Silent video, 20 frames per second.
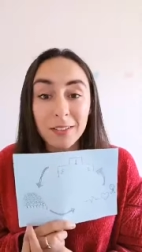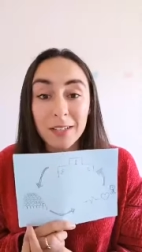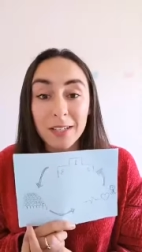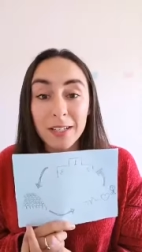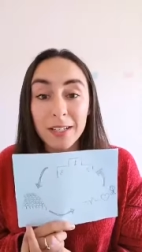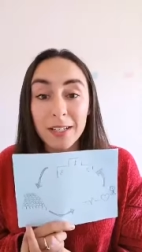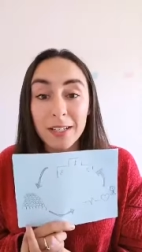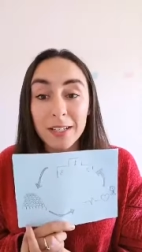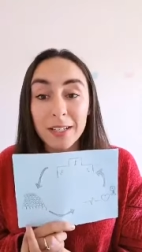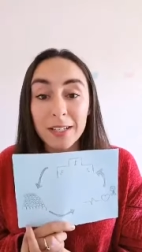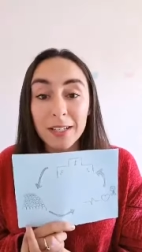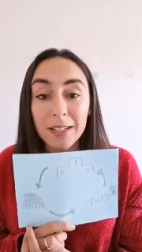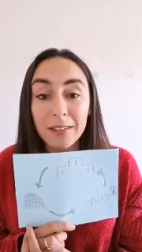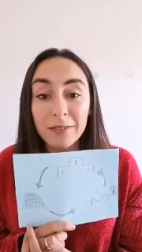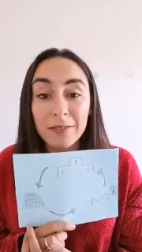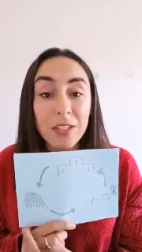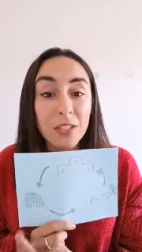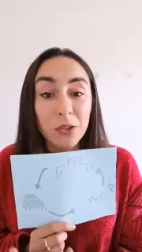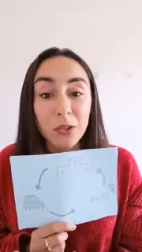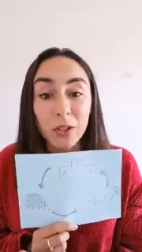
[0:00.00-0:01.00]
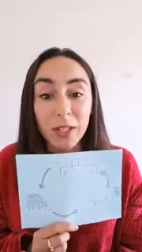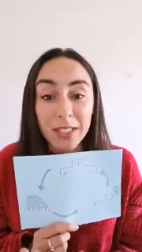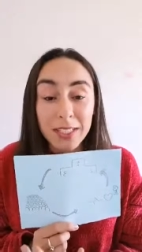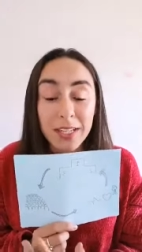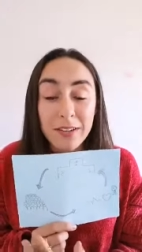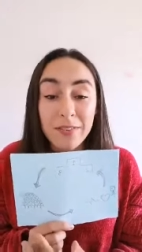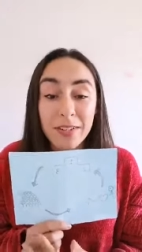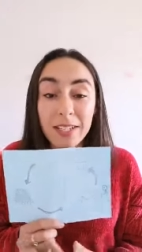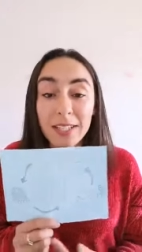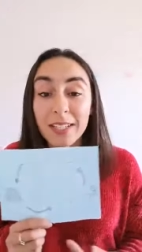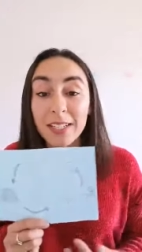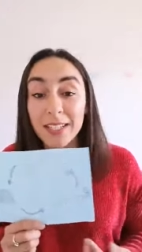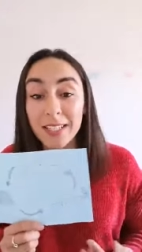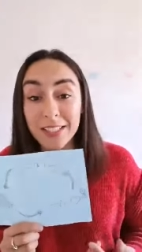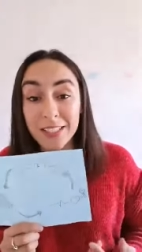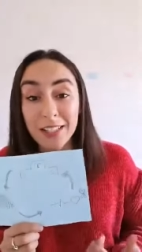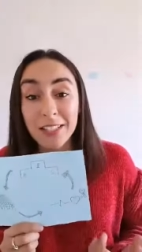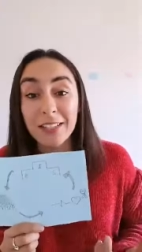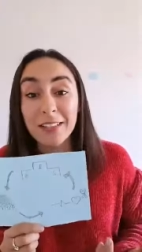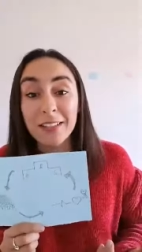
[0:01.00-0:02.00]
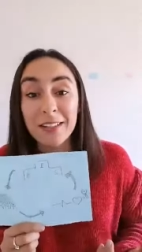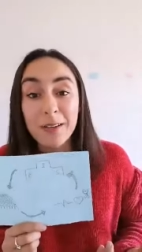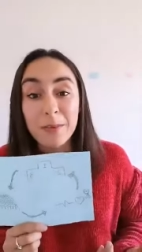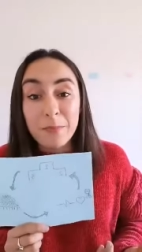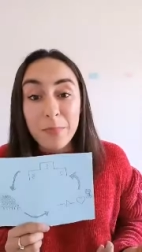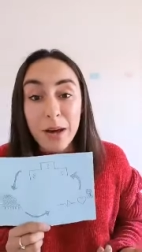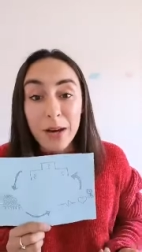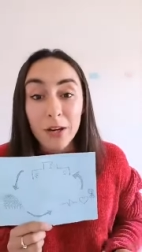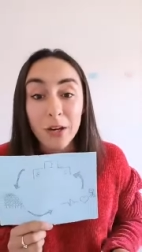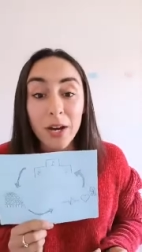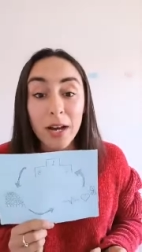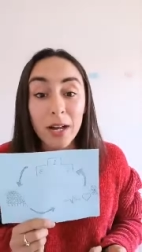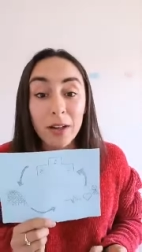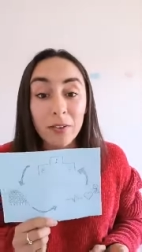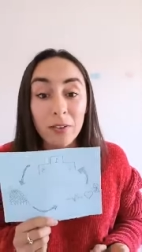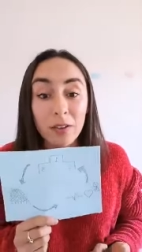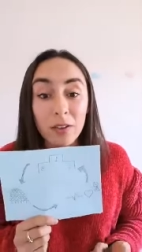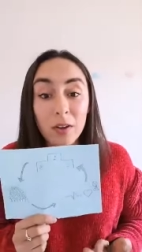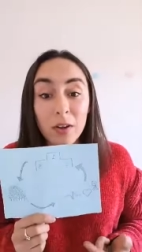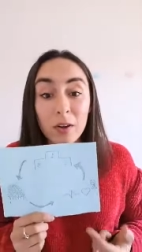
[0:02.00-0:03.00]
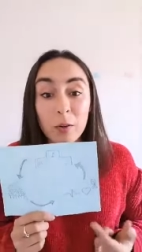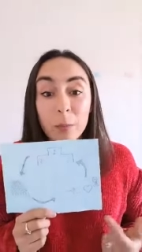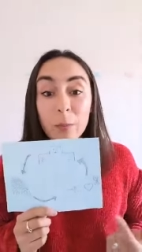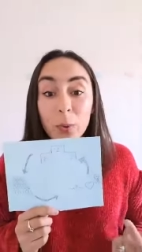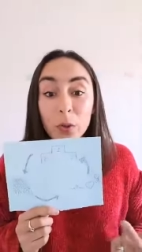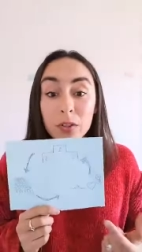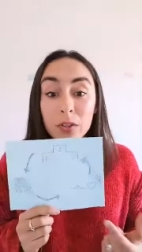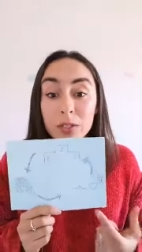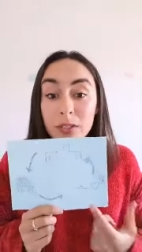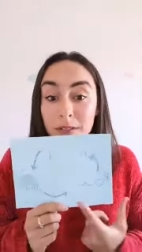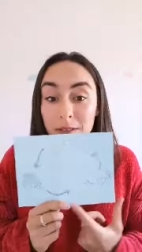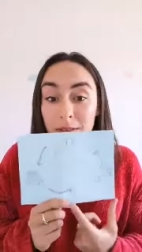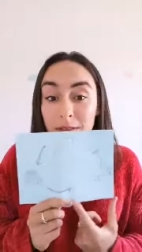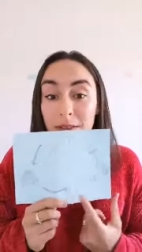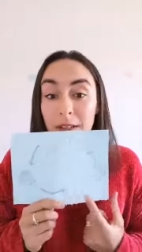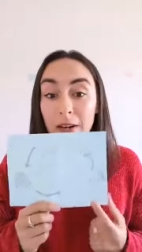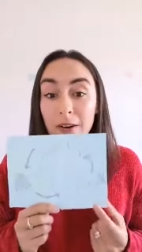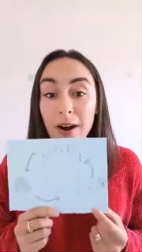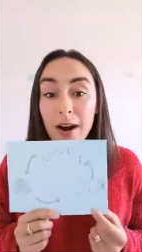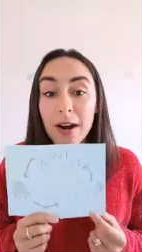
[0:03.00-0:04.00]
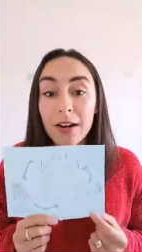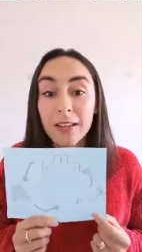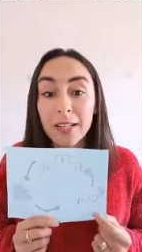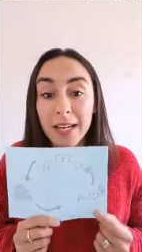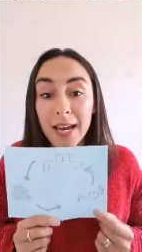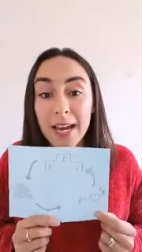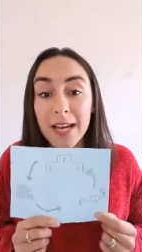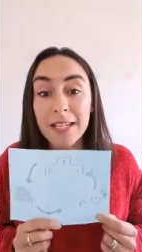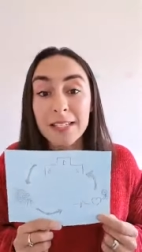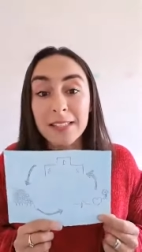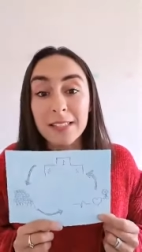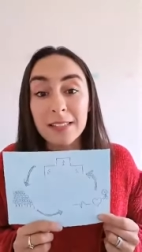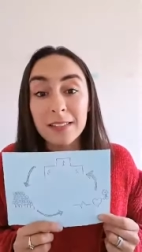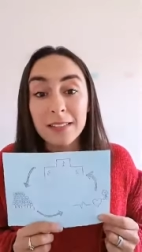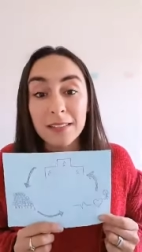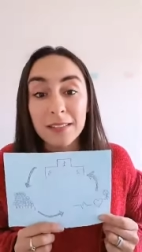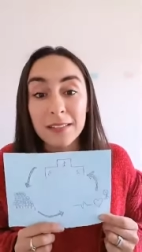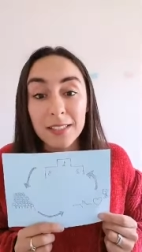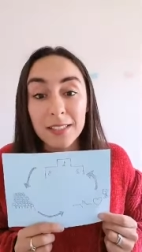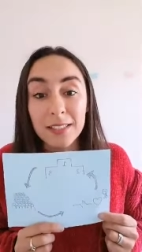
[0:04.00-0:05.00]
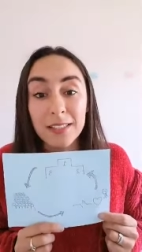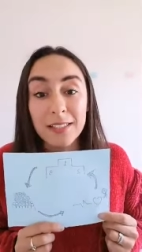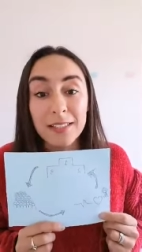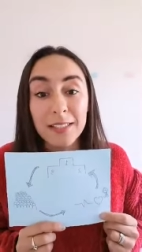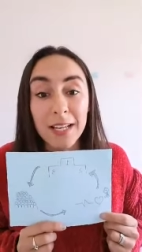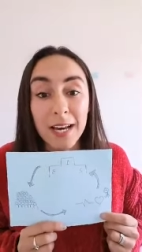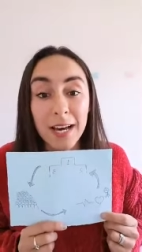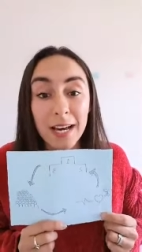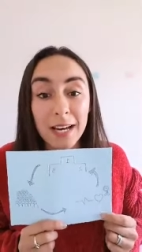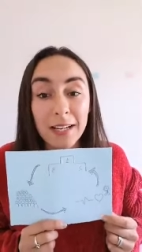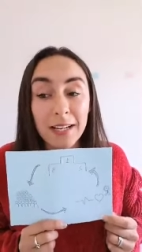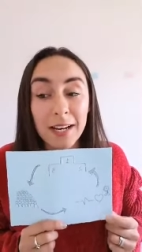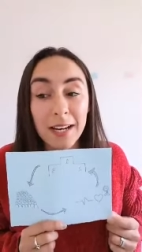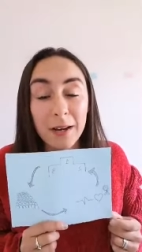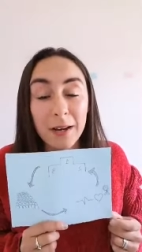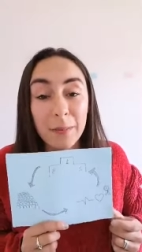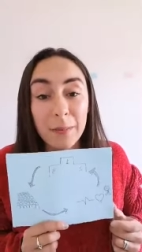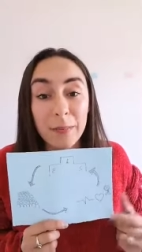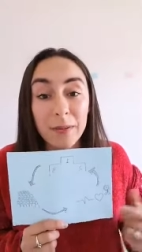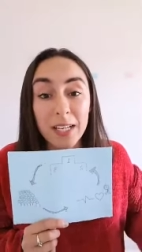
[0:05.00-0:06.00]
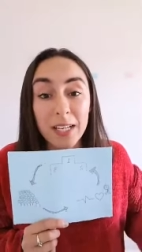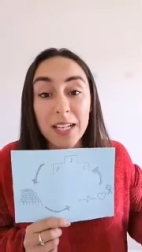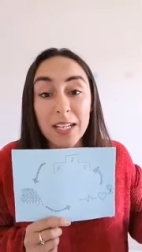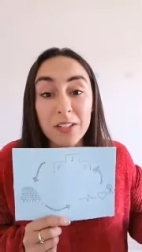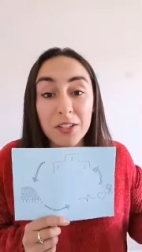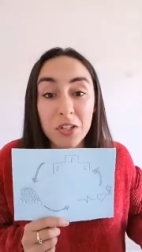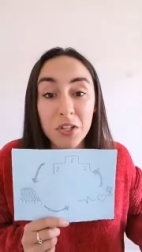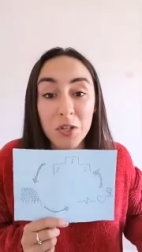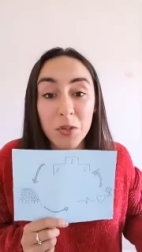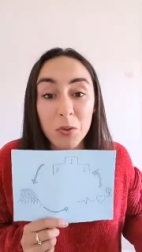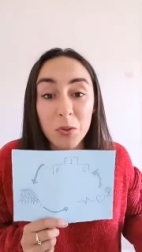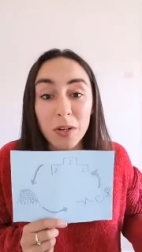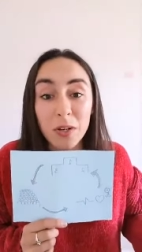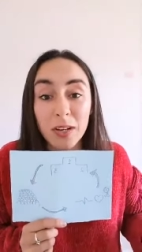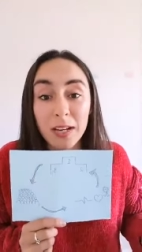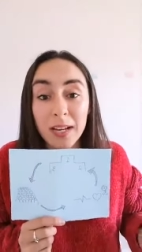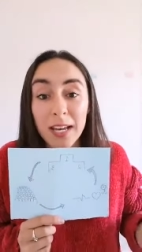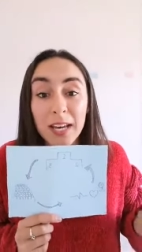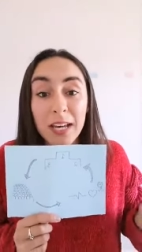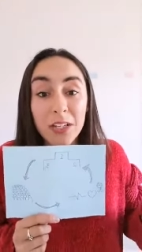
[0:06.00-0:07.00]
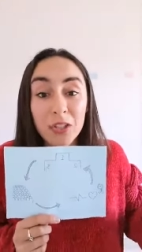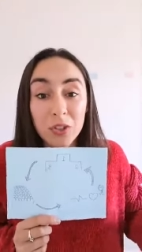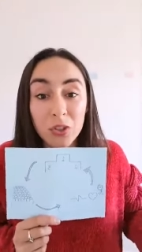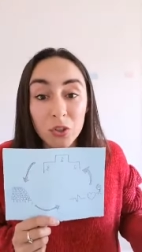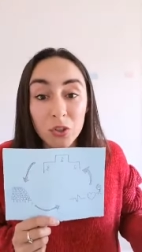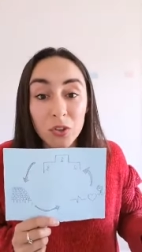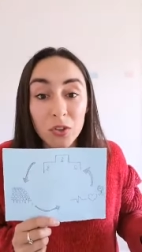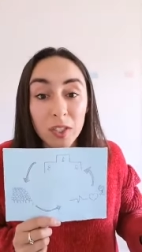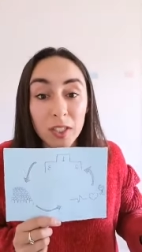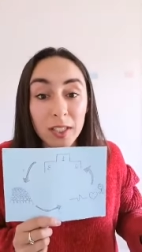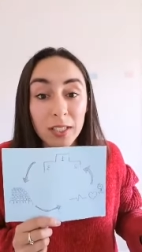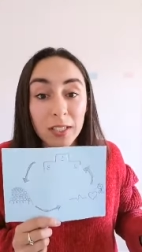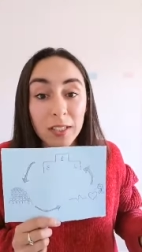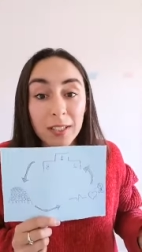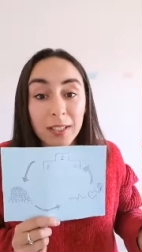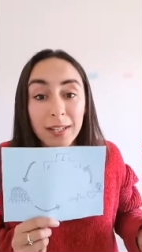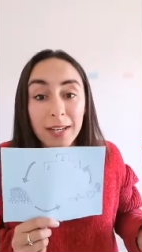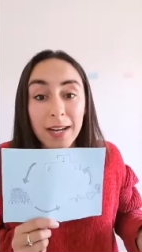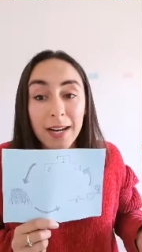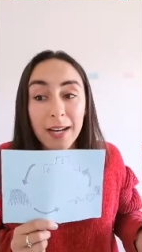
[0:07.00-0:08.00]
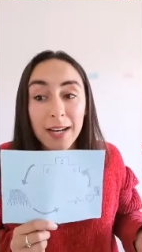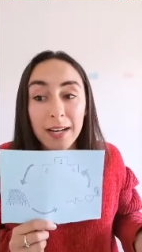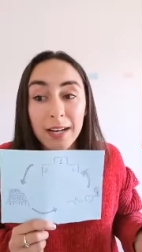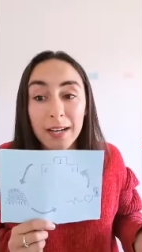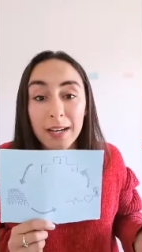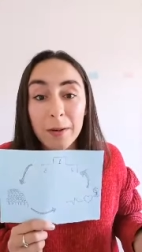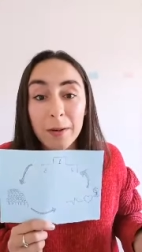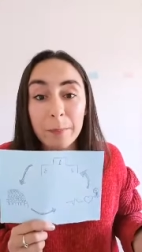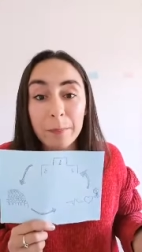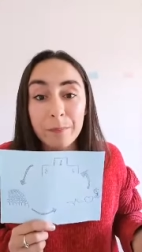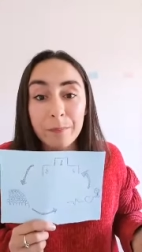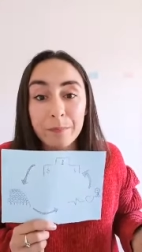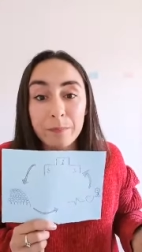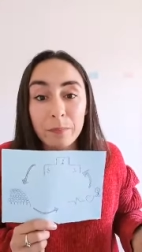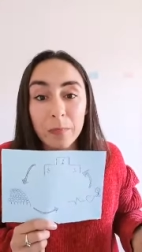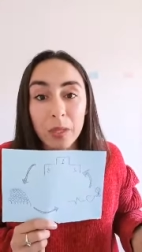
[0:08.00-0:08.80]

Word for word: uh, physical activity leads to better health, but there are the cases that um, lead to injury, um,